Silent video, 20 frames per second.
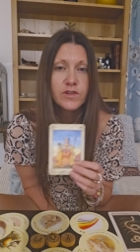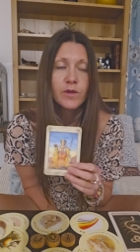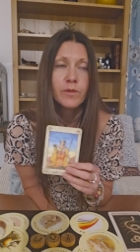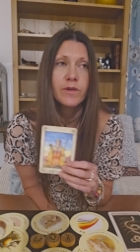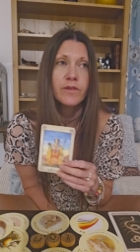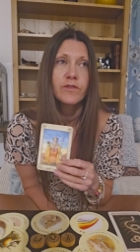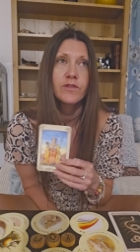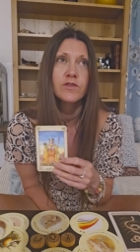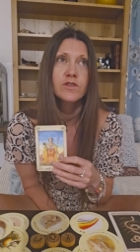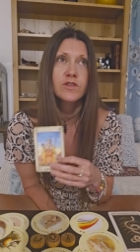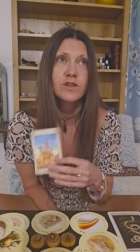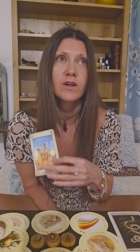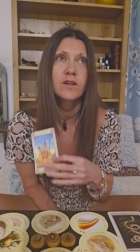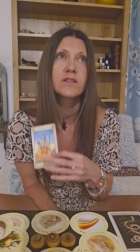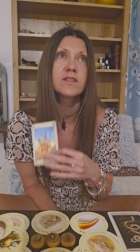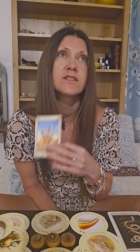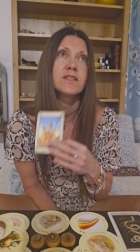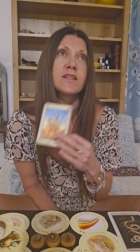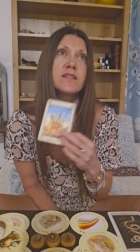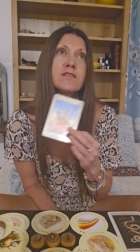so if you're
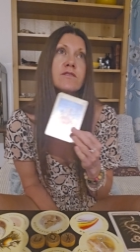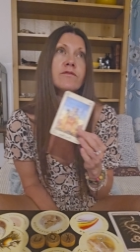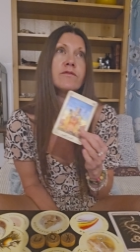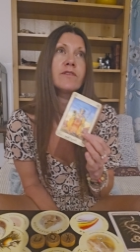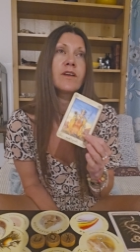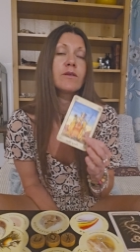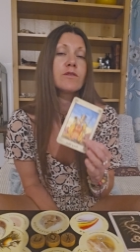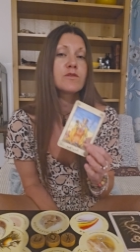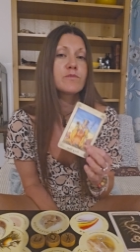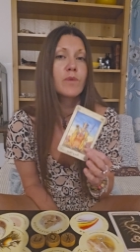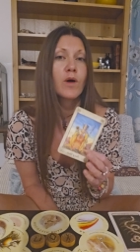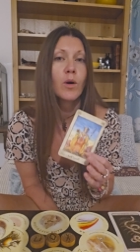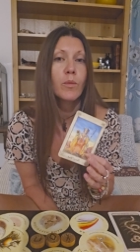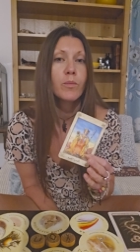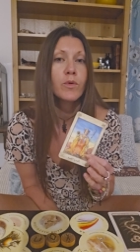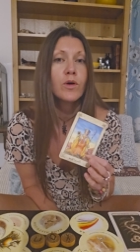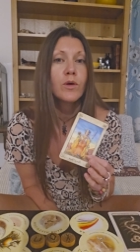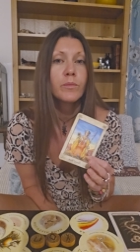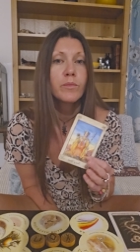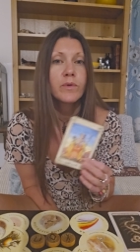starting to see sunflowers
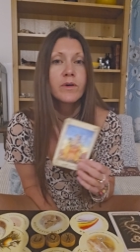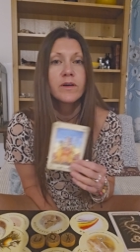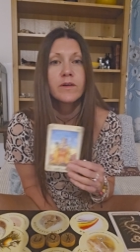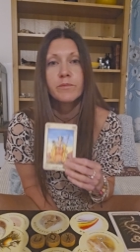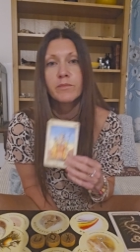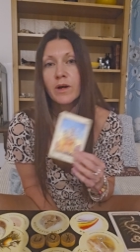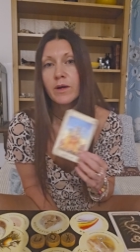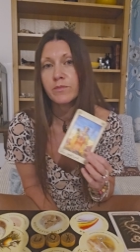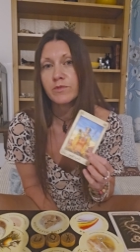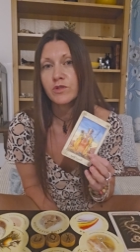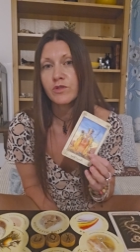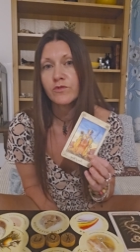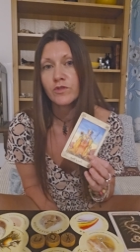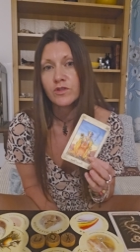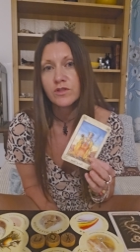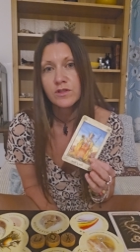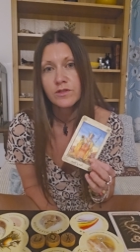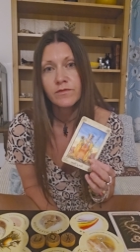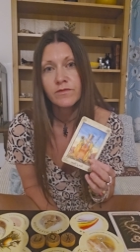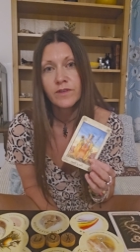pop up, perhaps you've
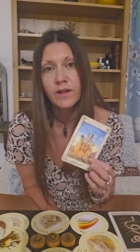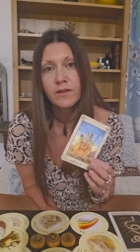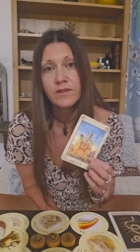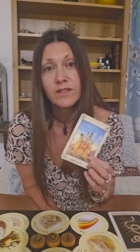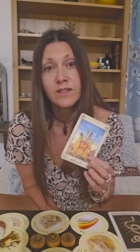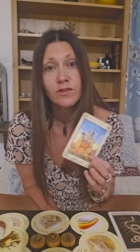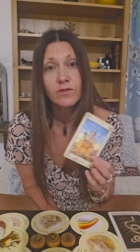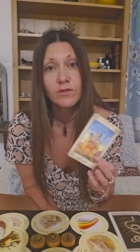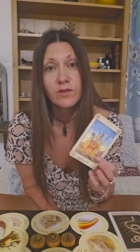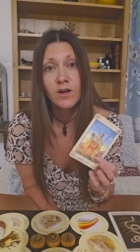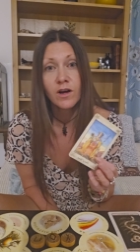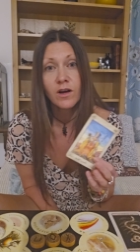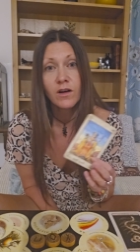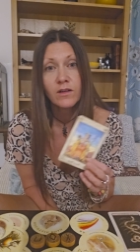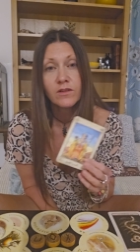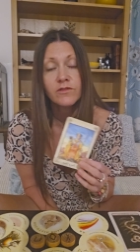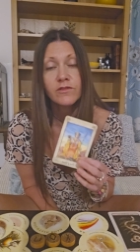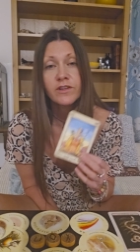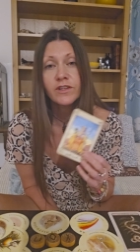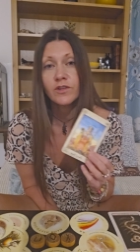got sunflowers in your
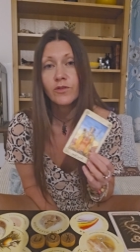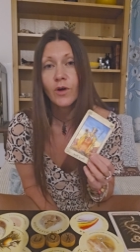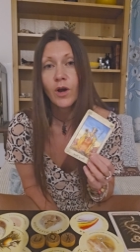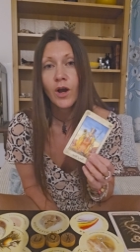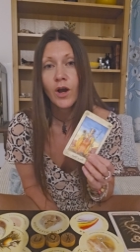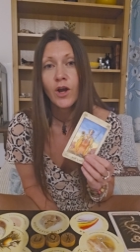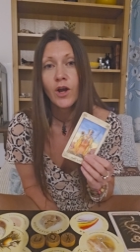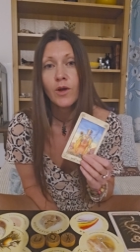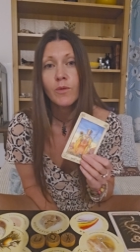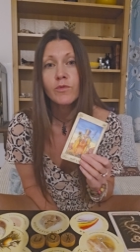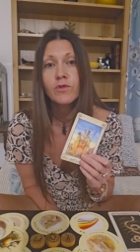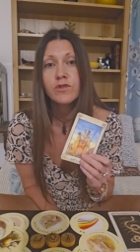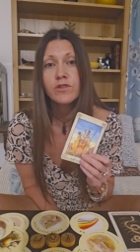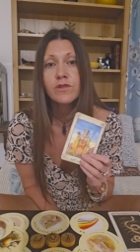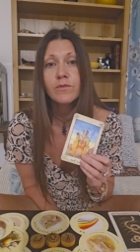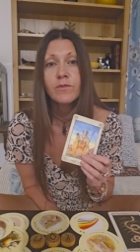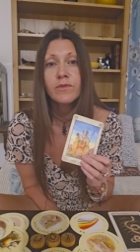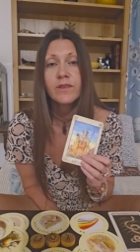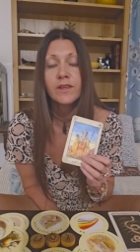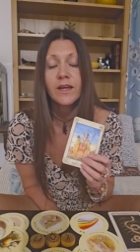garden or in your home or
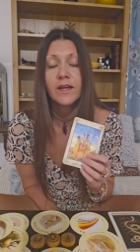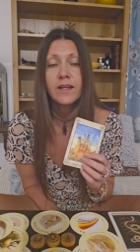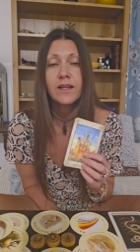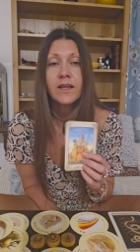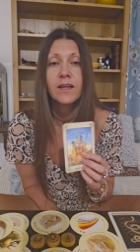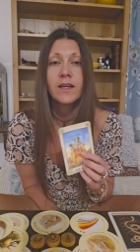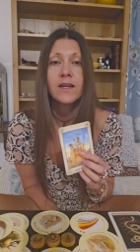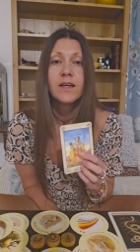something,